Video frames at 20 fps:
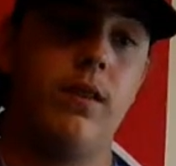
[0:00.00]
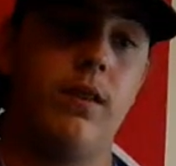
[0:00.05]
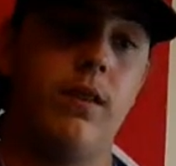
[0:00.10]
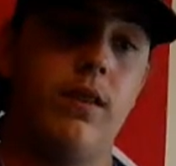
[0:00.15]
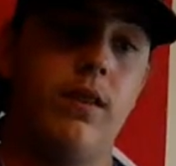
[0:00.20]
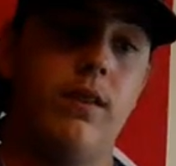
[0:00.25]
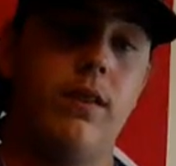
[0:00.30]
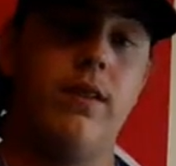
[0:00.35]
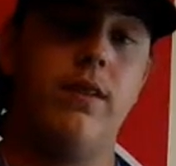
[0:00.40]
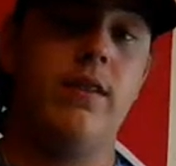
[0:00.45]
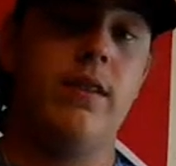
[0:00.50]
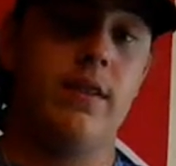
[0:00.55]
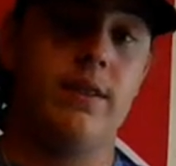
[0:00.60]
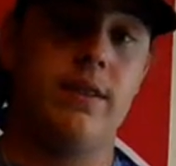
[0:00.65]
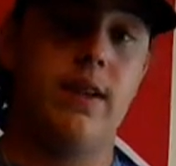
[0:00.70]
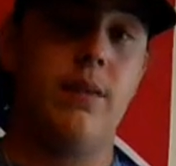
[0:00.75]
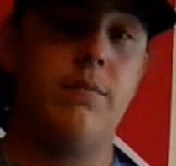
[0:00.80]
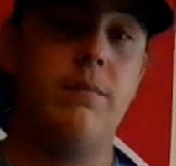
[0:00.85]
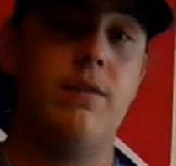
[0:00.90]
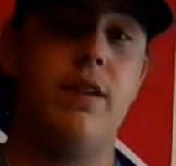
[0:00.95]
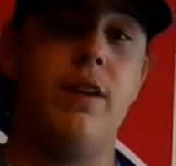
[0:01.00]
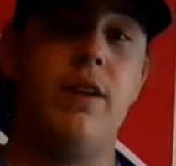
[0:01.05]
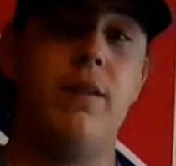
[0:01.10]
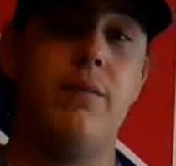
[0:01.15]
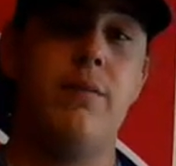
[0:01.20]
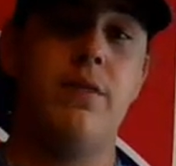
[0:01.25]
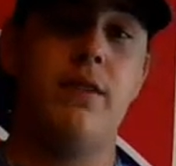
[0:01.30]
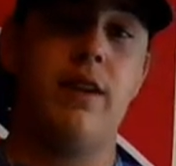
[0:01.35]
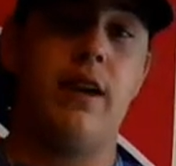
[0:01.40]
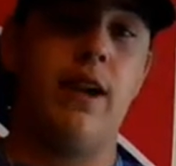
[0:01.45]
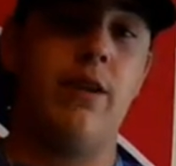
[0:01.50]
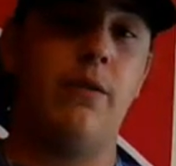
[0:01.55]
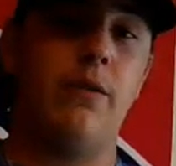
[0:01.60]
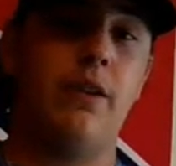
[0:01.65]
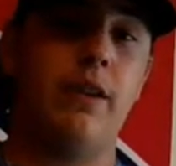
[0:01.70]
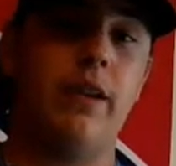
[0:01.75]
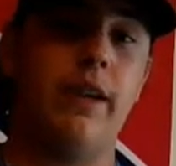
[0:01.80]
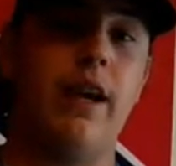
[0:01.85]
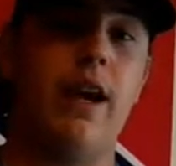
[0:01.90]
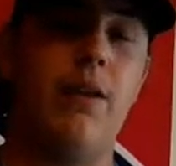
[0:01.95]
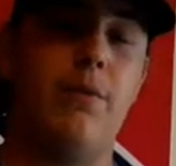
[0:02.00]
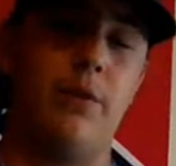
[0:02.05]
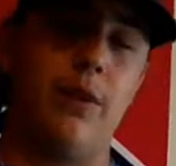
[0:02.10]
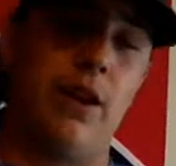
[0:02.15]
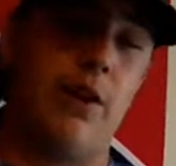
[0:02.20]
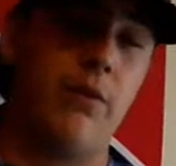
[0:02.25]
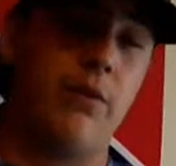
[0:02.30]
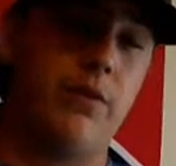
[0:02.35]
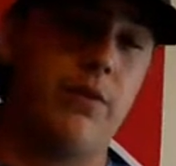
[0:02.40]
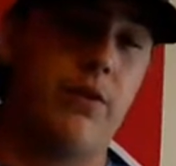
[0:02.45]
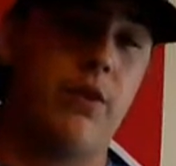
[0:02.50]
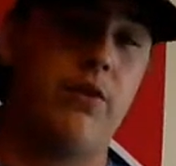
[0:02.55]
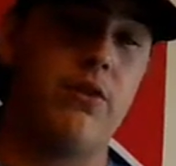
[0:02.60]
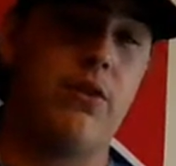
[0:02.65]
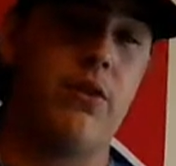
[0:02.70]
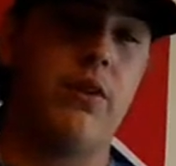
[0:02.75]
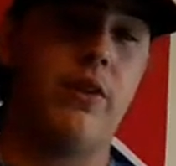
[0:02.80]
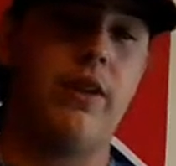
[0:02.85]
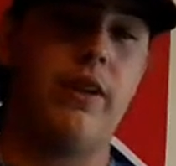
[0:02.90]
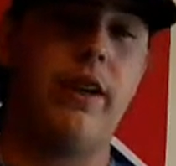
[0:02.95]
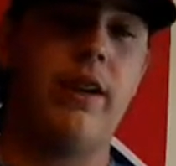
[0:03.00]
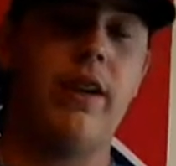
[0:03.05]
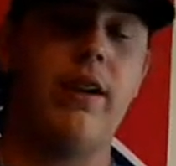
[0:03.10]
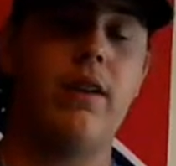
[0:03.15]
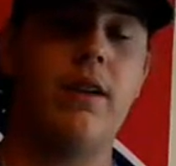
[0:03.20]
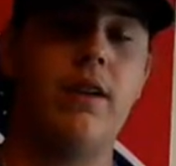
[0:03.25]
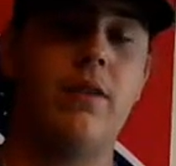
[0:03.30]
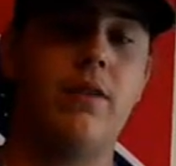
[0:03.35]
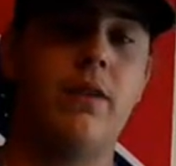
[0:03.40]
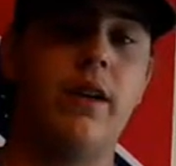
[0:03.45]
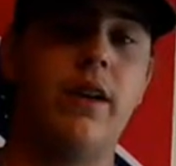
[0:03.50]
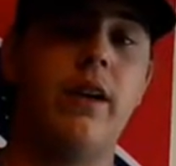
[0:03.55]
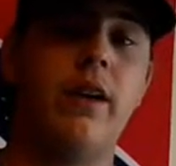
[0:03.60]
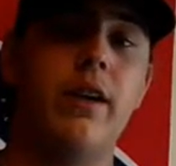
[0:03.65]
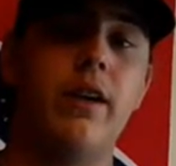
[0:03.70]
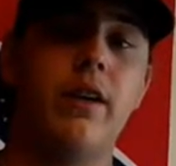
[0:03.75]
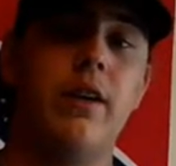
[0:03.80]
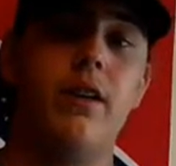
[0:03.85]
These are the same tips that I really got when I was first learning the Carolina rig.